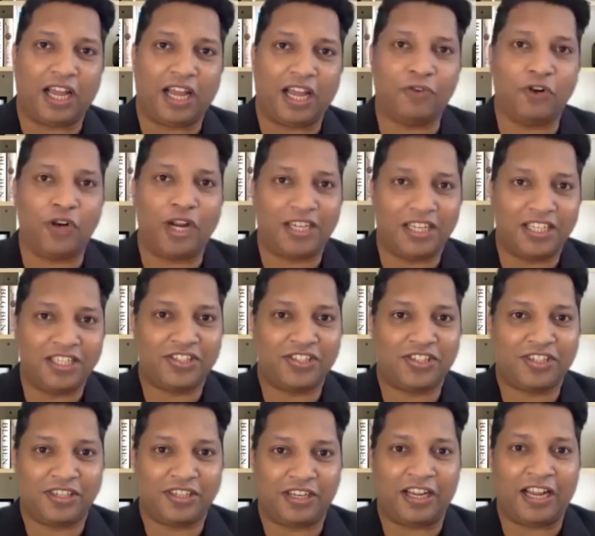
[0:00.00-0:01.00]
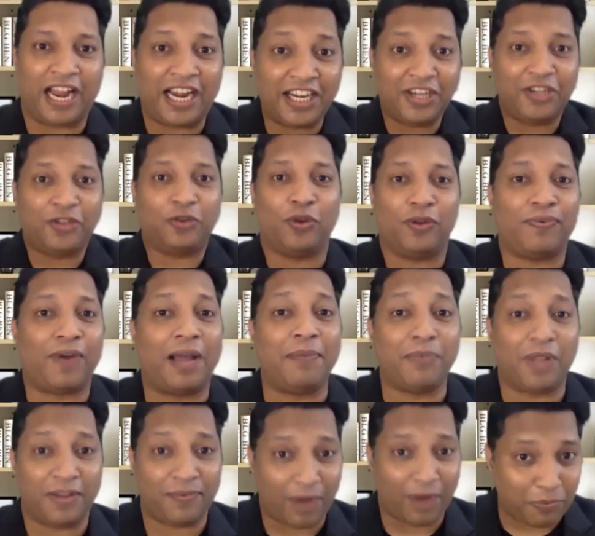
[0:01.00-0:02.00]
I would at least guide you. If
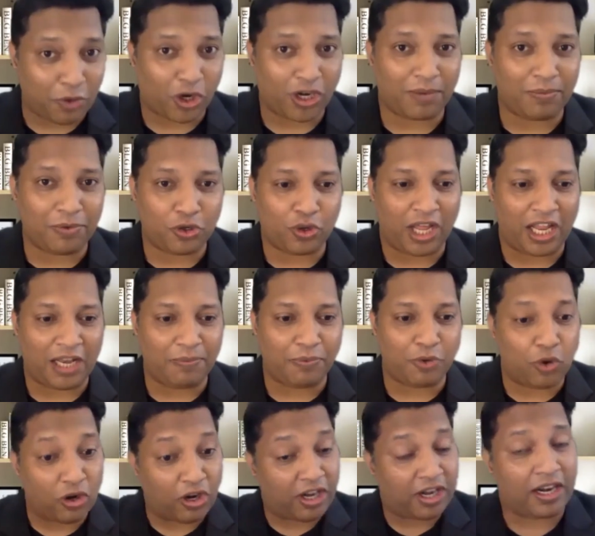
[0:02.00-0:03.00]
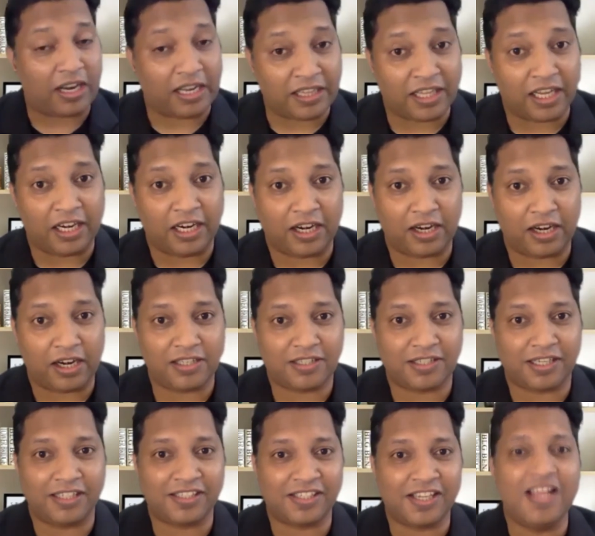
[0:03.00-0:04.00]
I'm not able to help you in the literal
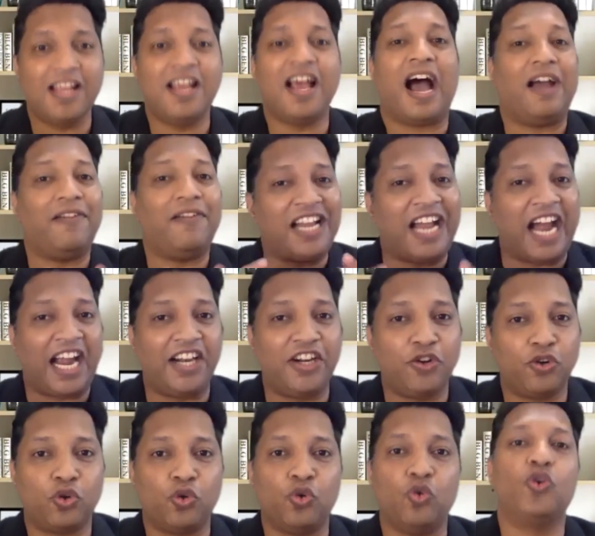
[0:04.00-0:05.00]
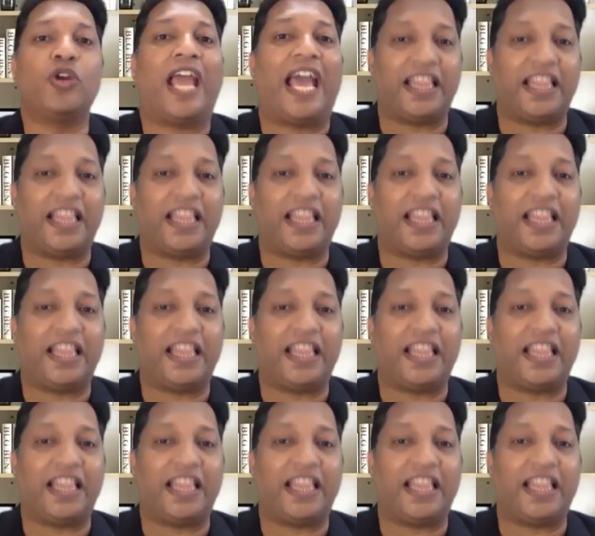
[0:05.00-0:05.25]
sense, I will guide you to who can.